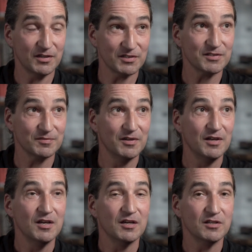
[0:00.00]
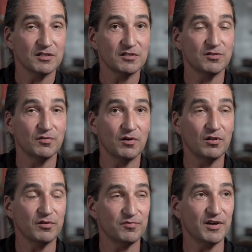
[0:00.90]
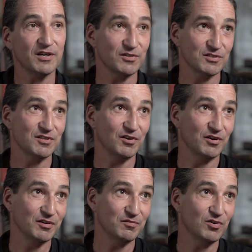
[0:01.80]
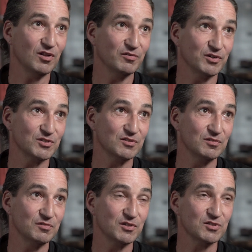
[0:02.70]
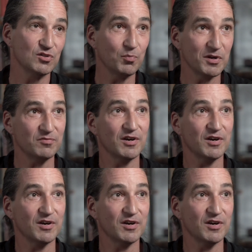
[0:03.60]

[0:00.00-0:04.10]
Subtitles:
It is. It's just that all the factors that are involved, there's so many